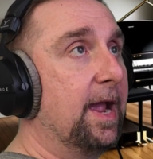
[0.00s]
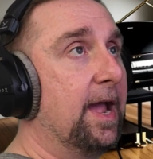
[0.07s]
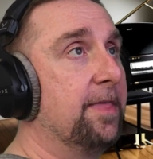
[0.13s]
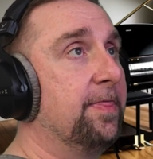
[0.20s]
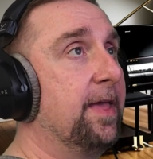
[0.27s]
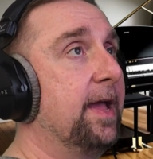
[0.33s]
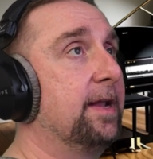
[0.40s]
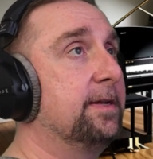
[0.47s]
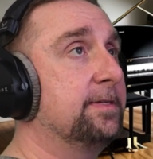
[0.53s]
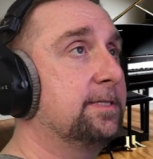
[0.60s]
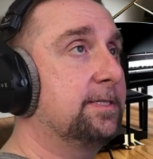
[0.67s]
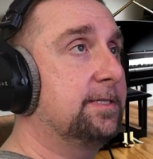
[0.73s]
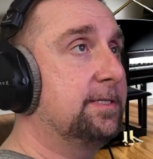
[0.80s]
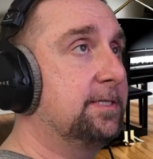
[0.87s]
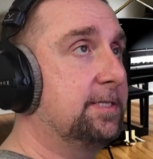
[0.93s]
and then
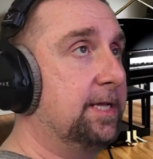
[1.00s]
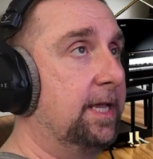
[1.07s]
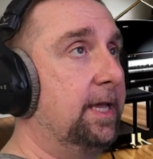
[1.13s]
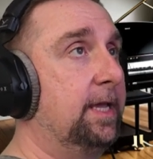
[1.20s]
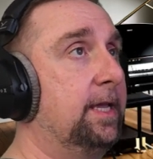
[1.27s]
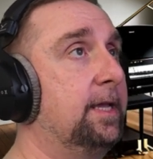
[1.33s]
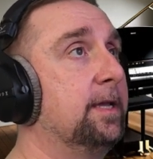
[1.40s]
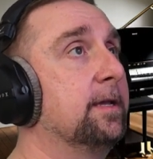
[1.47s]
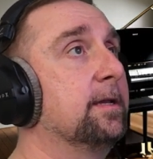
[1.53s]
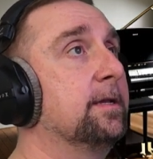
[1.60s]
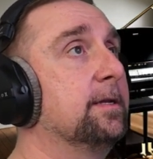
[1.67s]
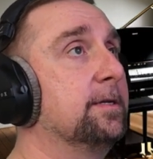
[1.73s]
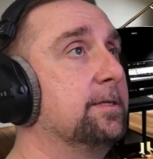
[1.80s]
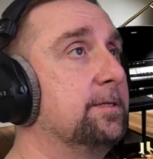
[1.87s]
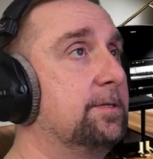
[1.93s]
C,
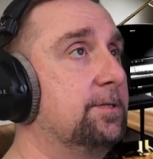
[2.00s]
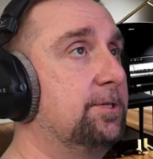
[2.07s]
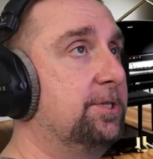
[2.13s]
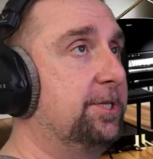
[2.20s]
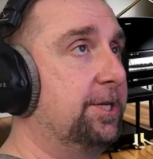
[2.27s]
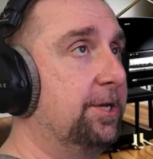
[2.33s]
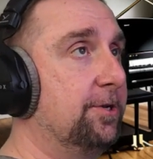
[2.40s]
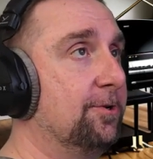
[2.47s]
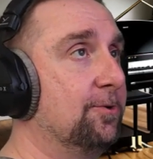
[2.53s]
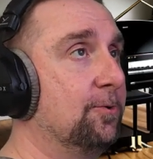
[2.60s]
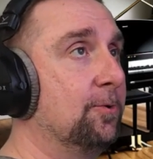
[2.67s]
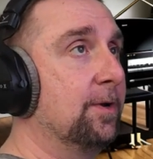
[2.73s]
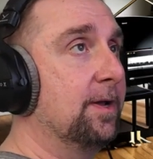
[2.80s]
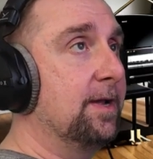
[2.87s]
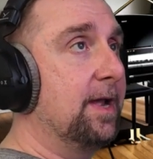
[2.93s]

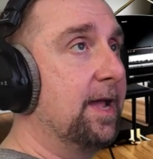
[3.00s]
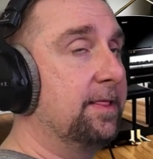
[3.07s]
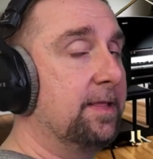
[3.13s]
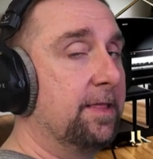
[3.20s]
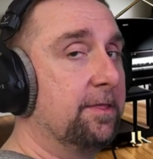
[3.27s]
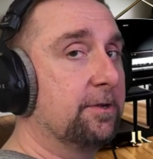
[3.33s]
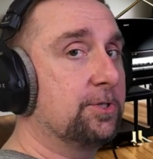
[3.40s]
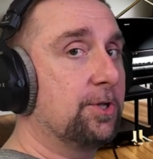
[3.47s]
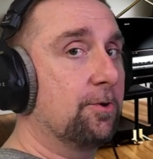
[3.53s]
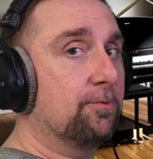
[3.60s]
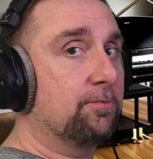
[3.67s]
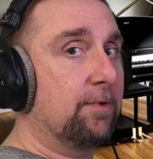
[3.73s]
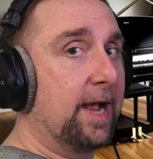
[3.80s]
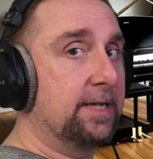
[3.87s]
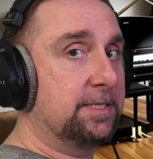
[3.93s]
2, and then there's a
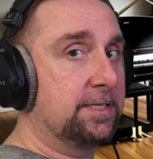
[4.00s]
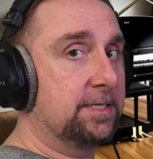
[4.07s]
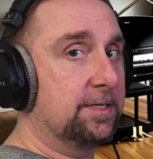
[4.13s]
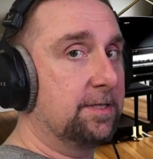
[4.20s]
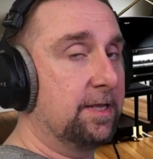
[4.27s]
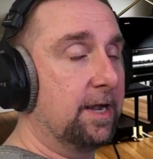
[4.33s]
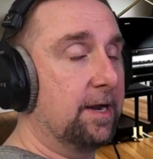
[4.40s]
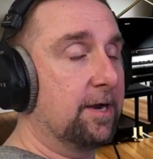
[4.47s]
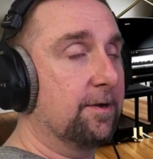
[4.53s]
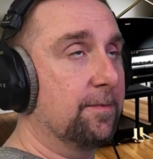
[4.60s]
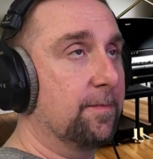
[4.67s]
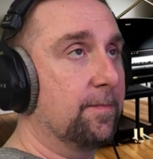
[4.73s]
rest there.